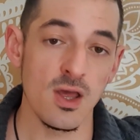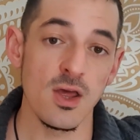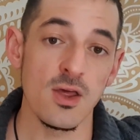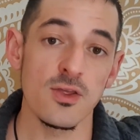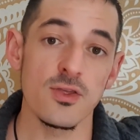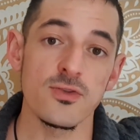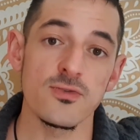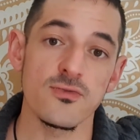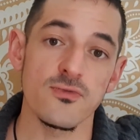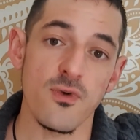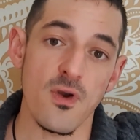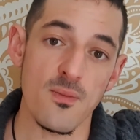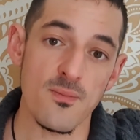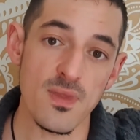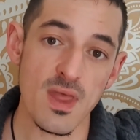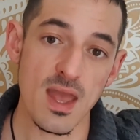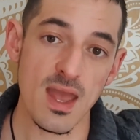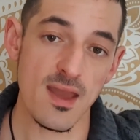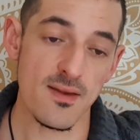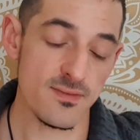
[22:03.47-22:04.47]
from
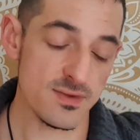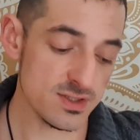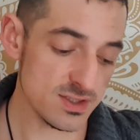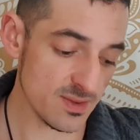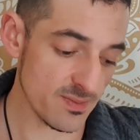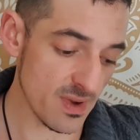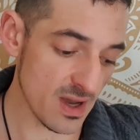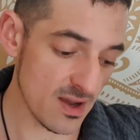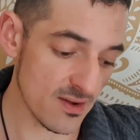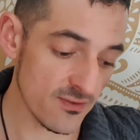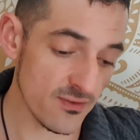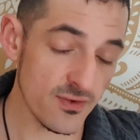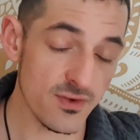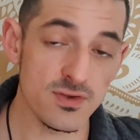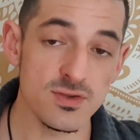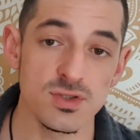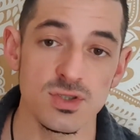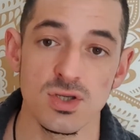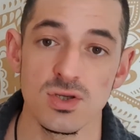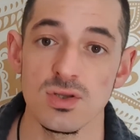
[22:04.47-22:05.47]
the heavens above
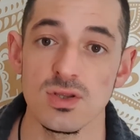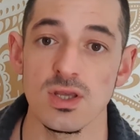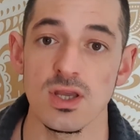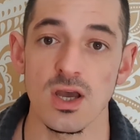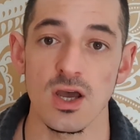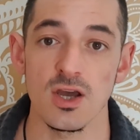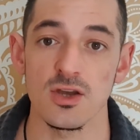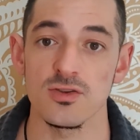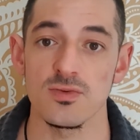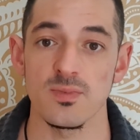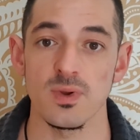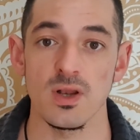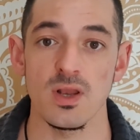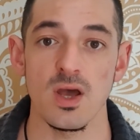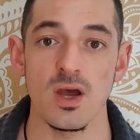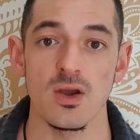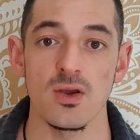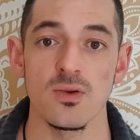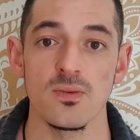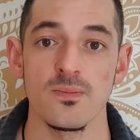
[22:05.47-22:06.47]
to the earth
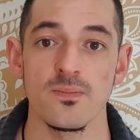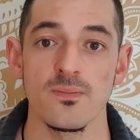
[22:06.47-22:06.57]
below.